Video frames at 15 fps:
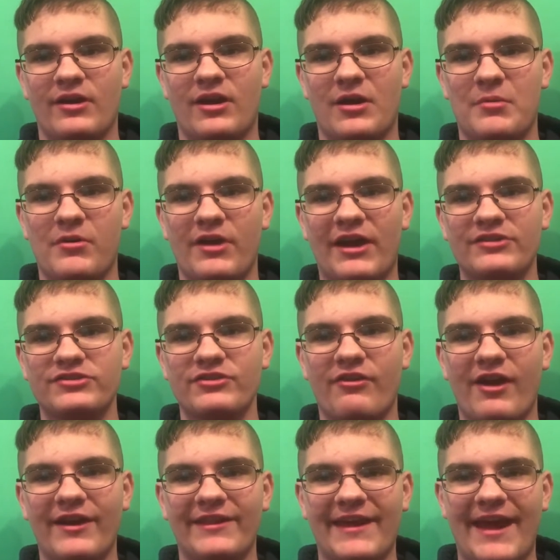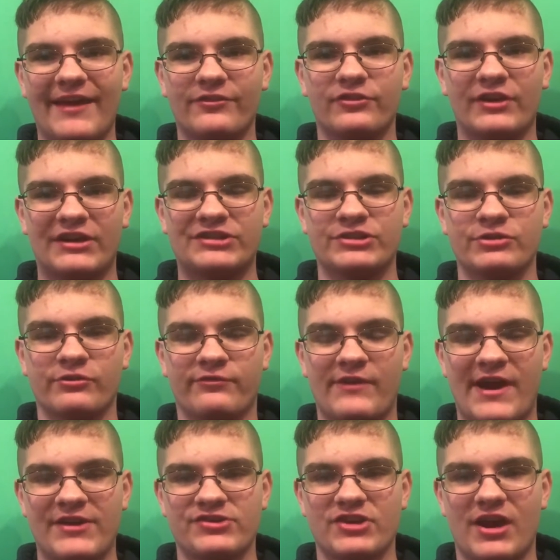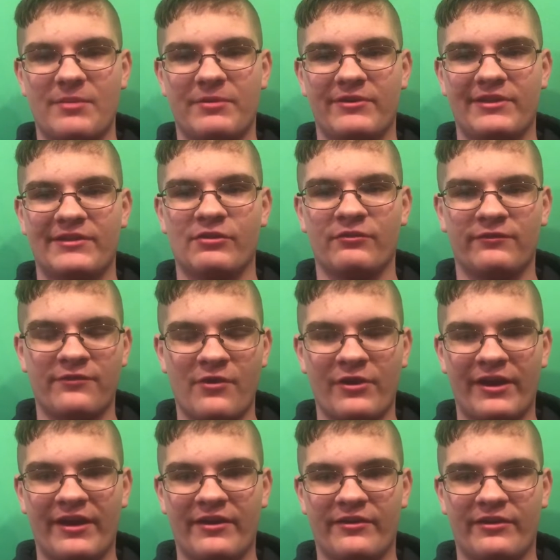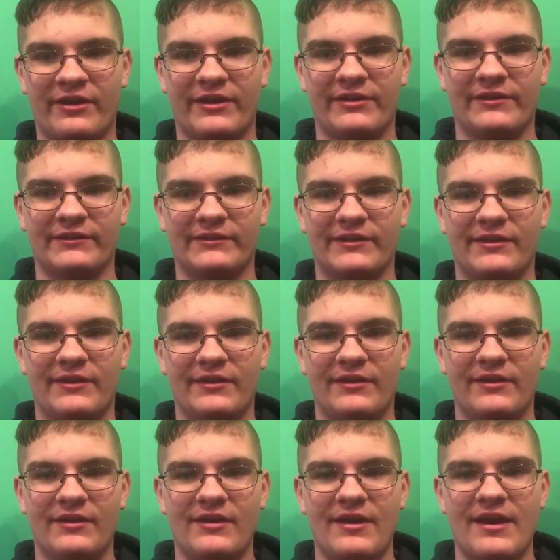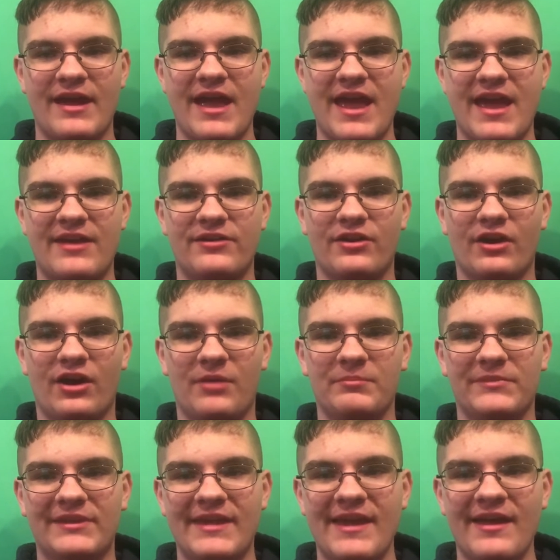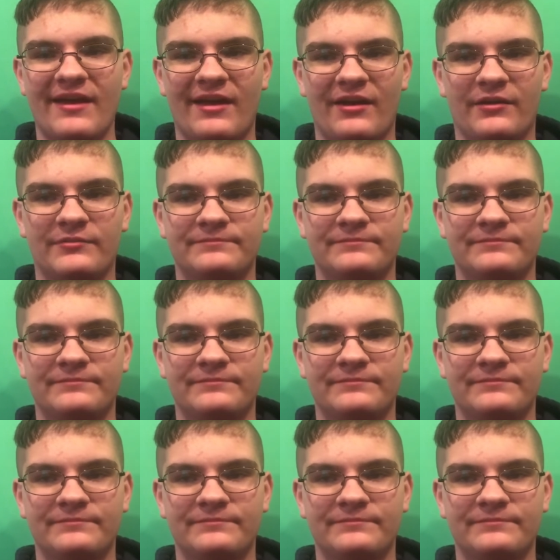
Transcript: Actually, a lot of the actors actually do a fine job here. They don't phone it in or anything. And, yeah.